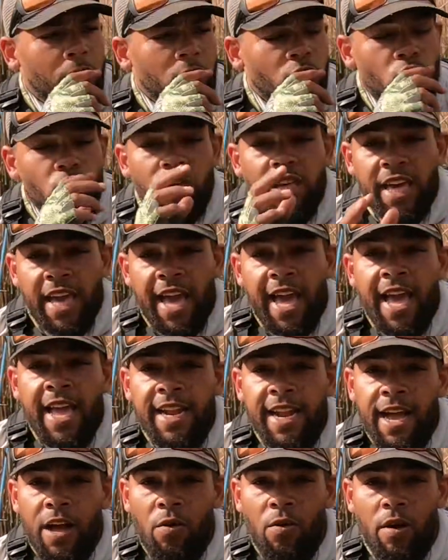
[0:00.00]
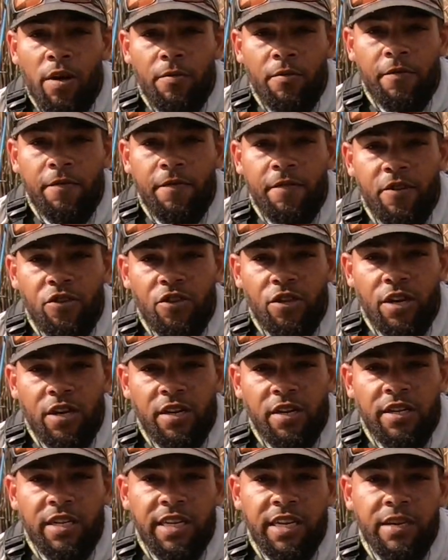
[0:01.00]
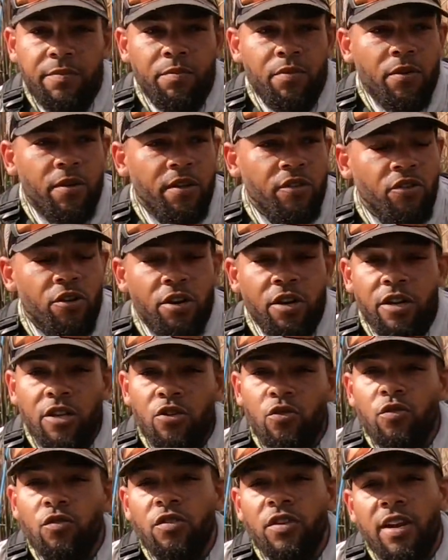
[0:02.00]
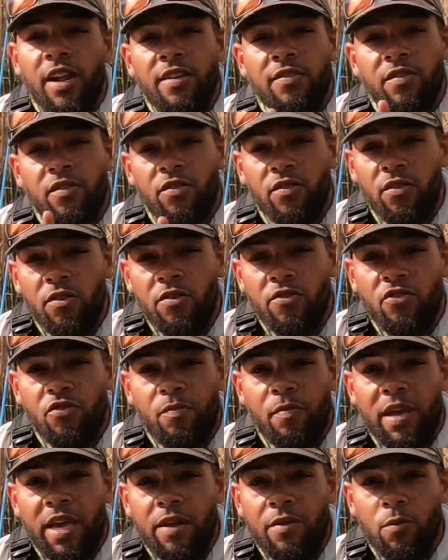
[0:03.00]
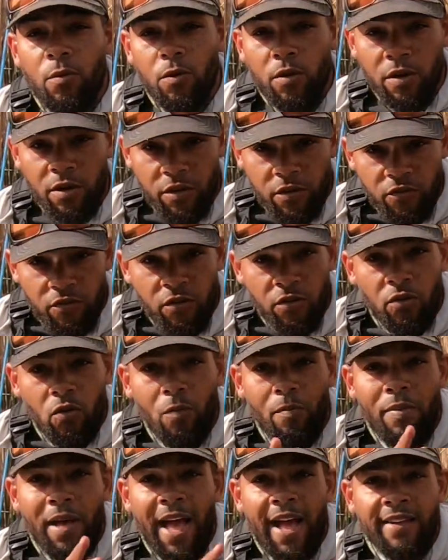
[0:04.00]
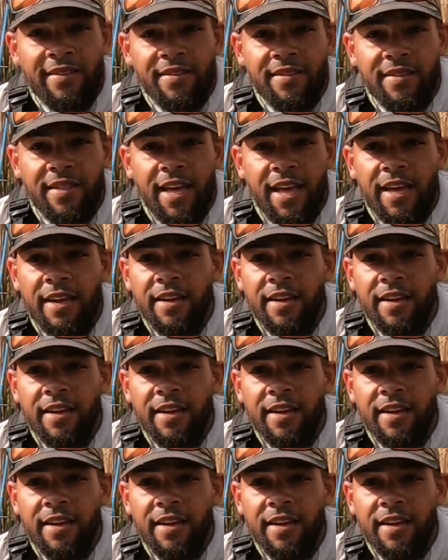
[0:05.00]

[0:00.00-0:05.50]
You can, however, fish it in deeper, and you're going to use it as a search bait. We're going to circle back to that.